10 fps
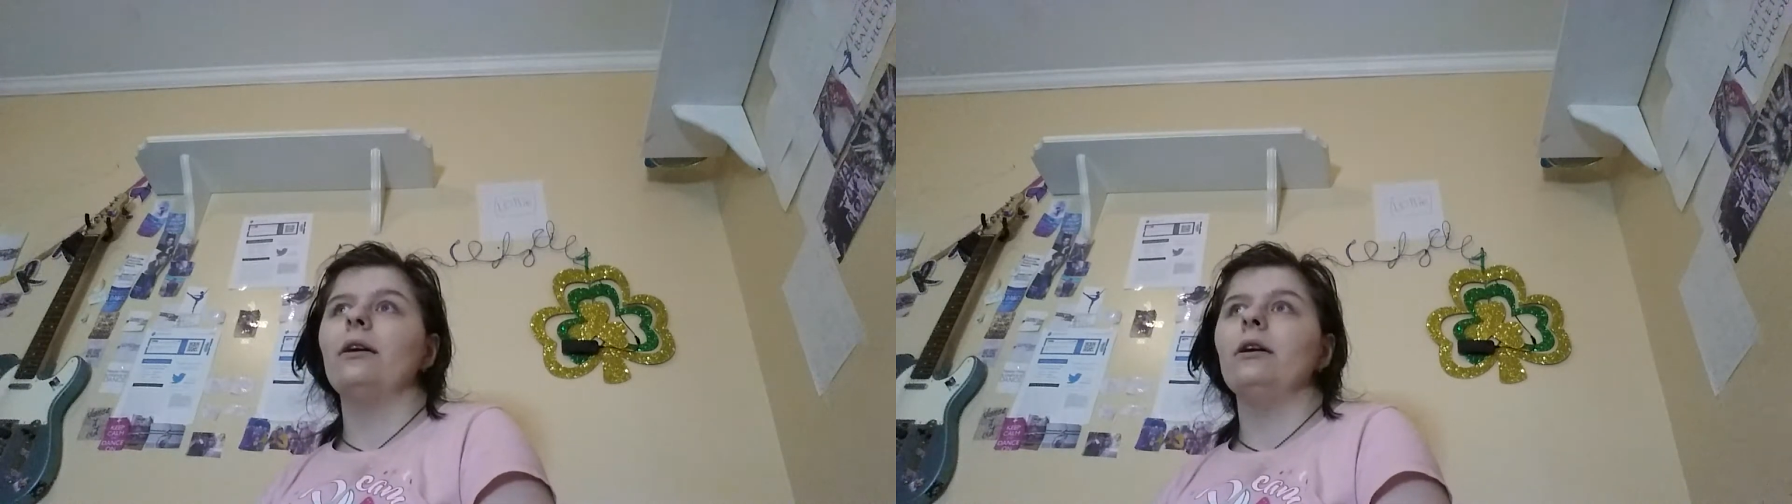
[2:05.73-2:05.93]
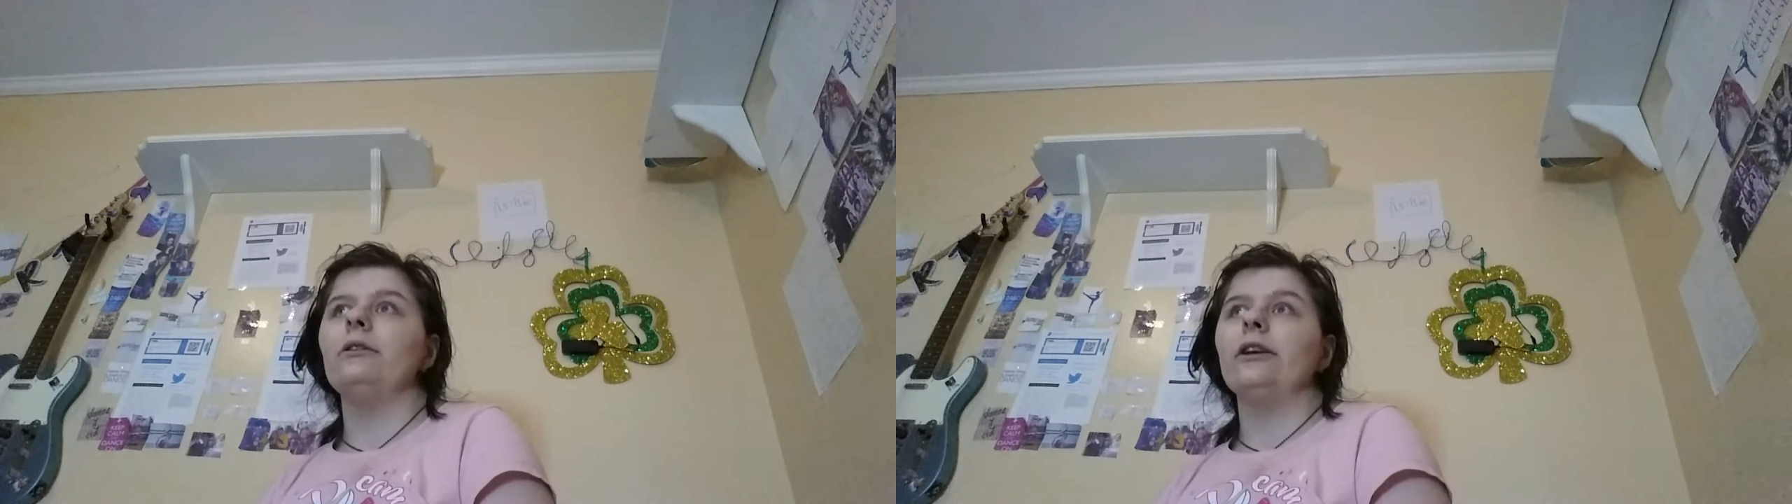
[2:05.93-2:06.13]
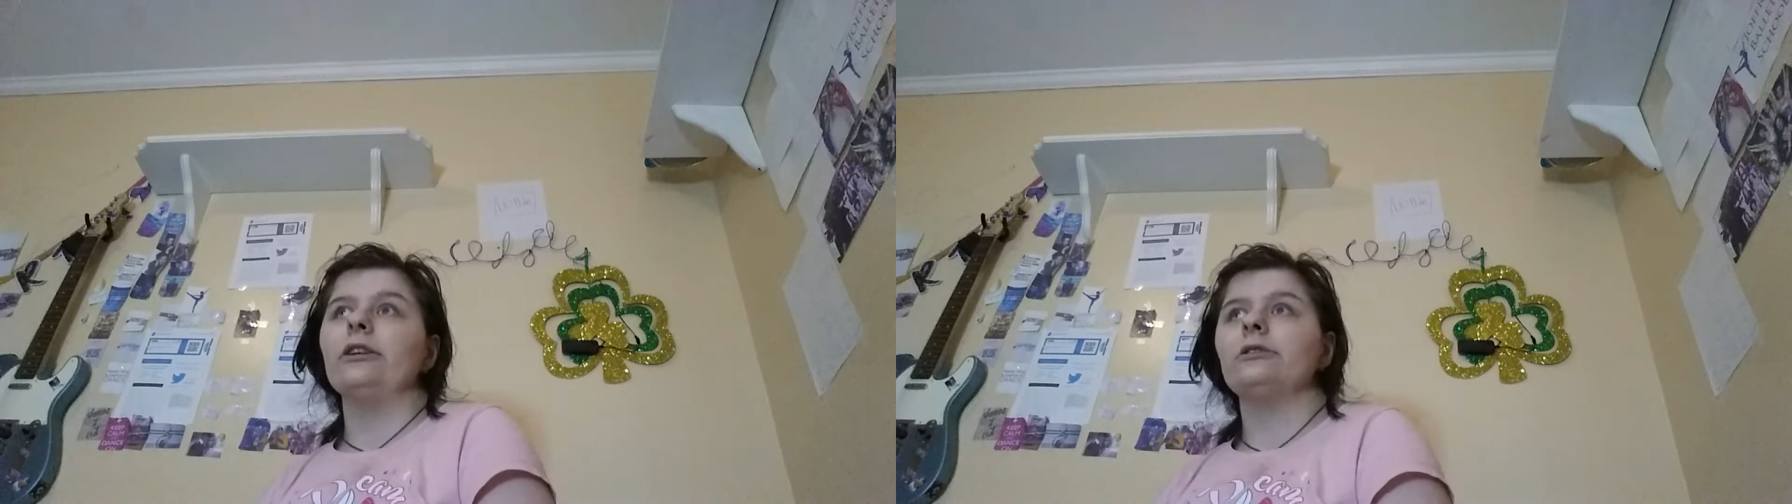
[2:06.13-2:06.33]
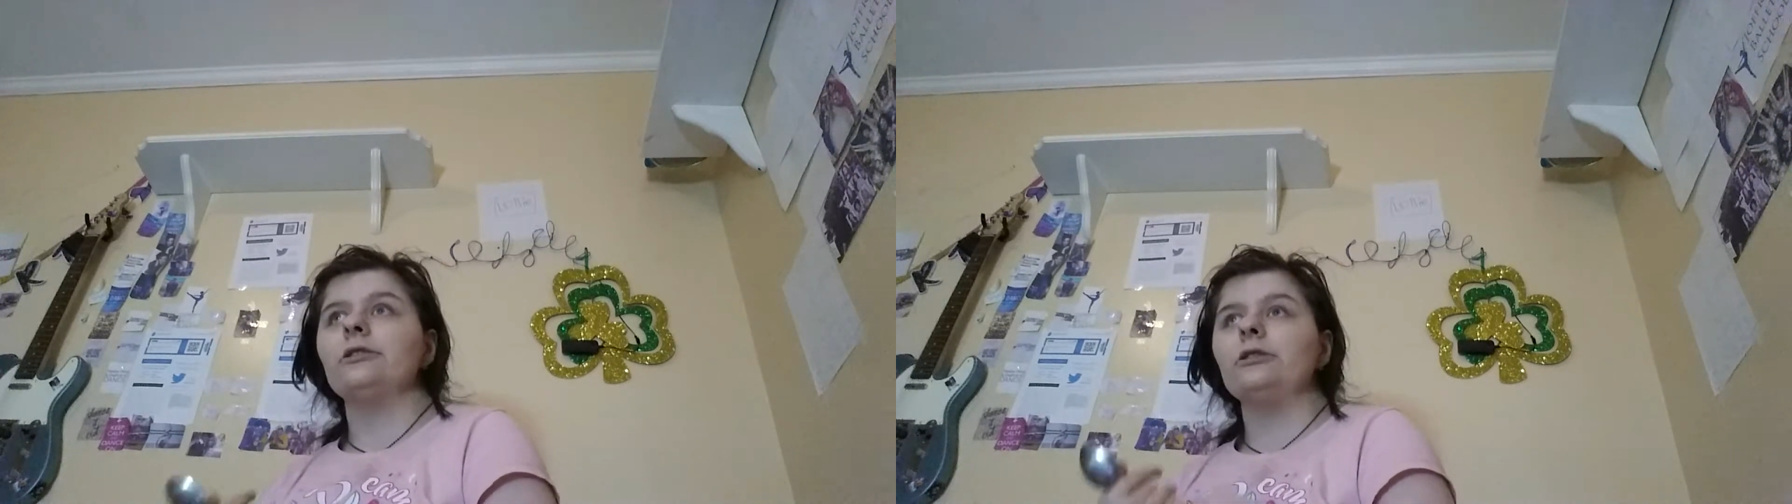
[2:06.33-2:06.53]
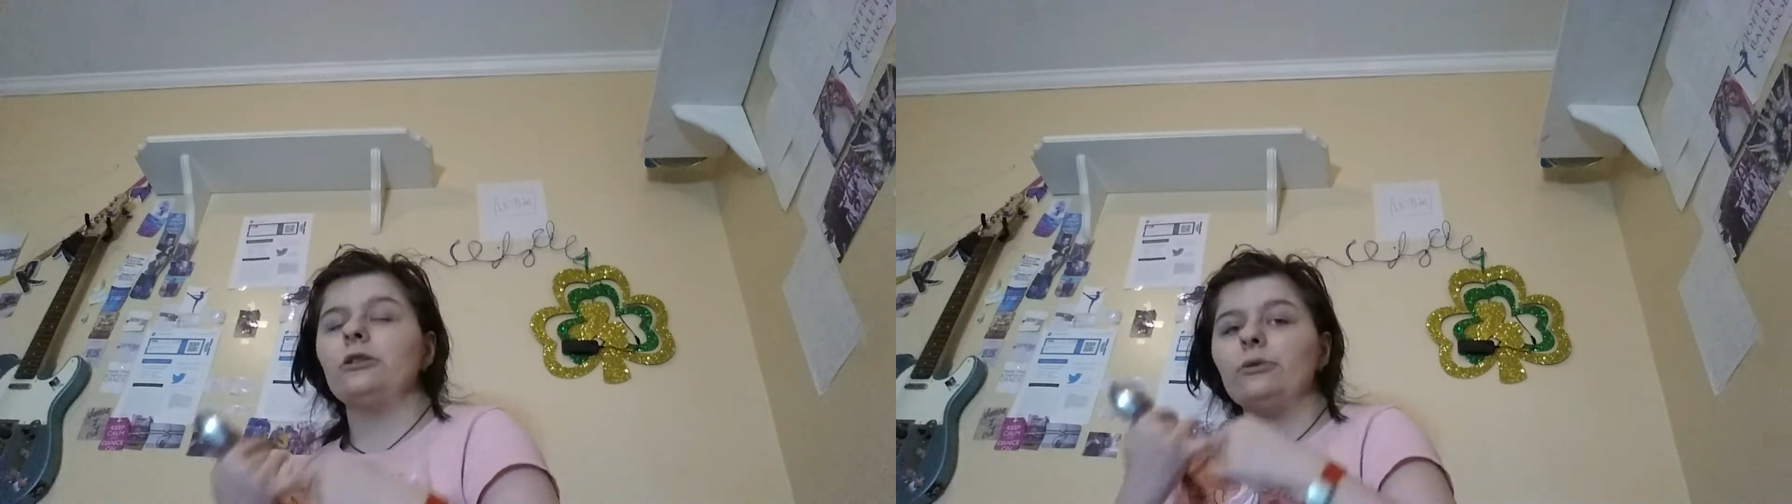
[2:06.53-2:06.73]
a dance
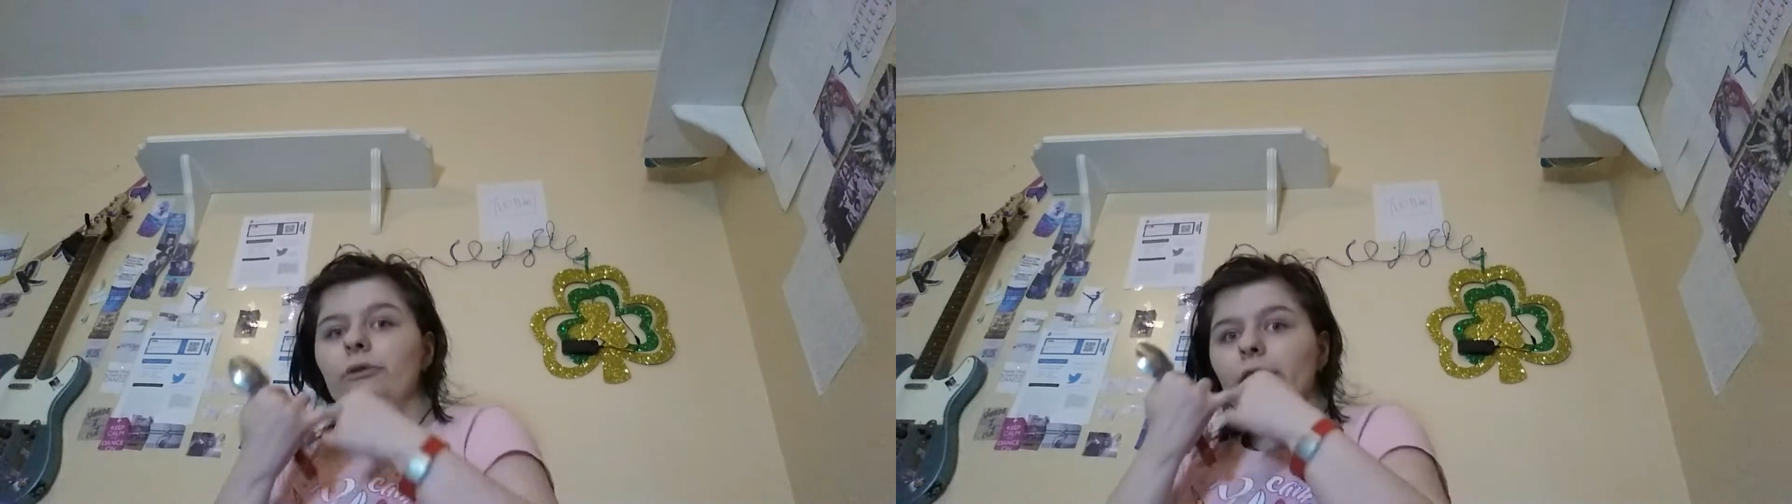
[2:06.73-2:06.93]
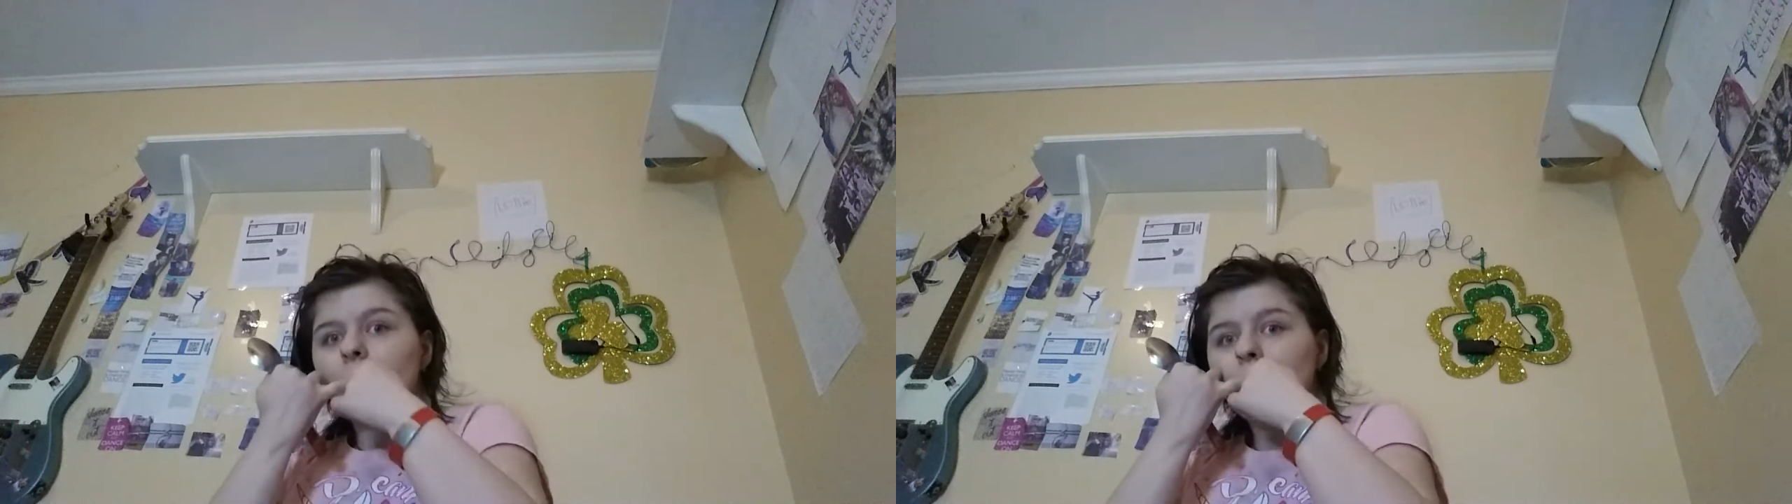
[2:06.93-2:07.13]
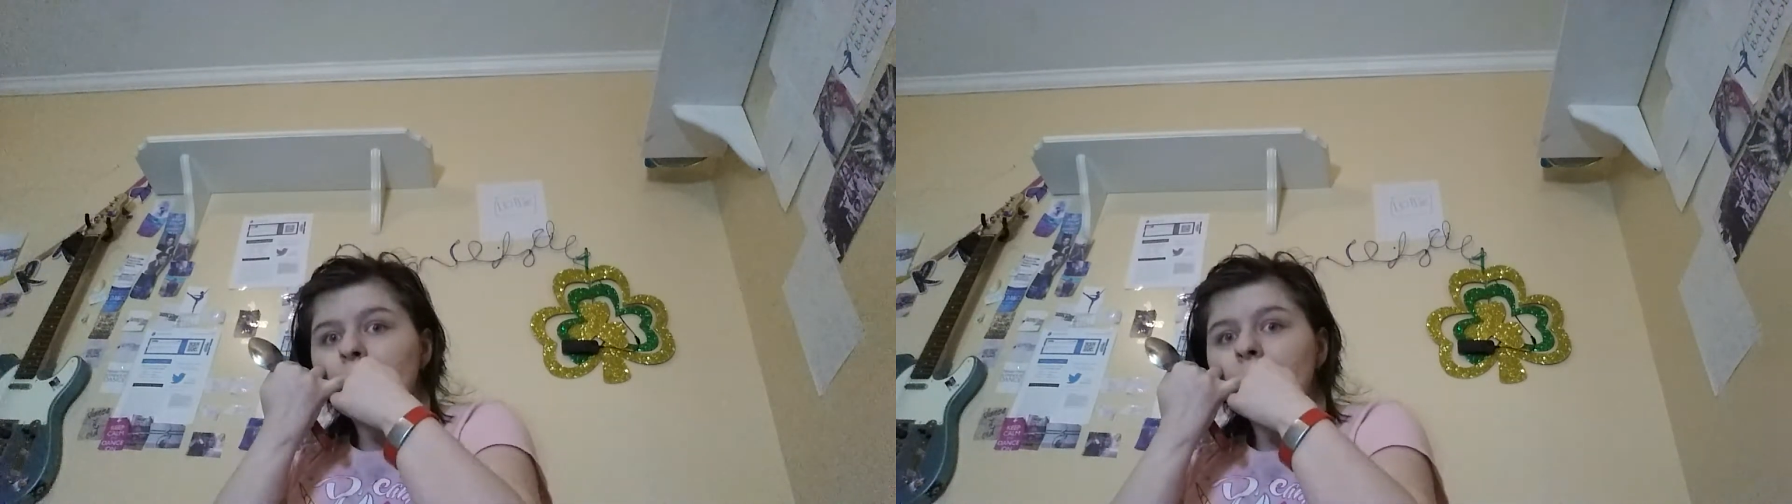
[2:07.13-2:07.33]
studio.